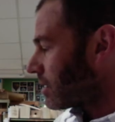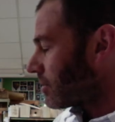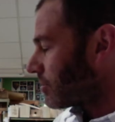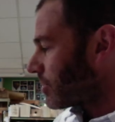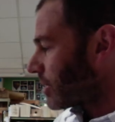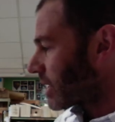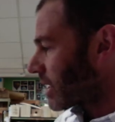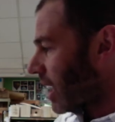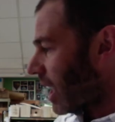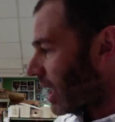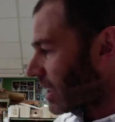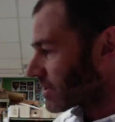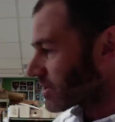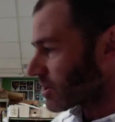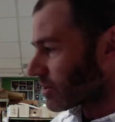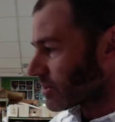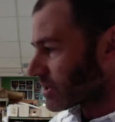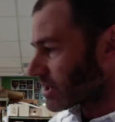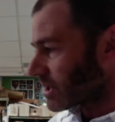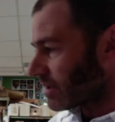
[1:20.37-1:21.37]

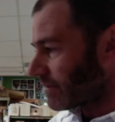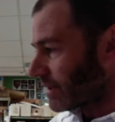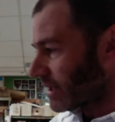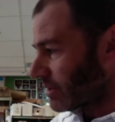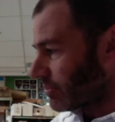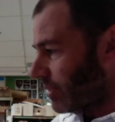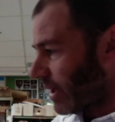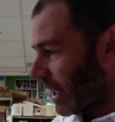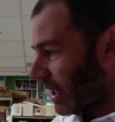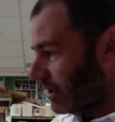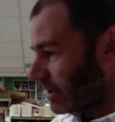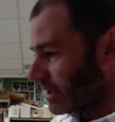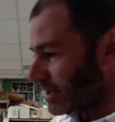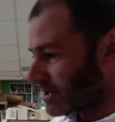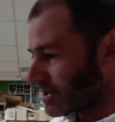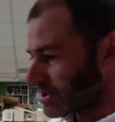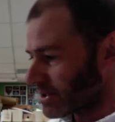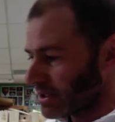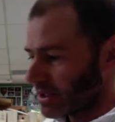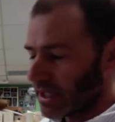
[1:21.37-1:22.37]
Picasso was living in
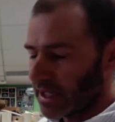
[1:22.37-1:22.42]
Paris.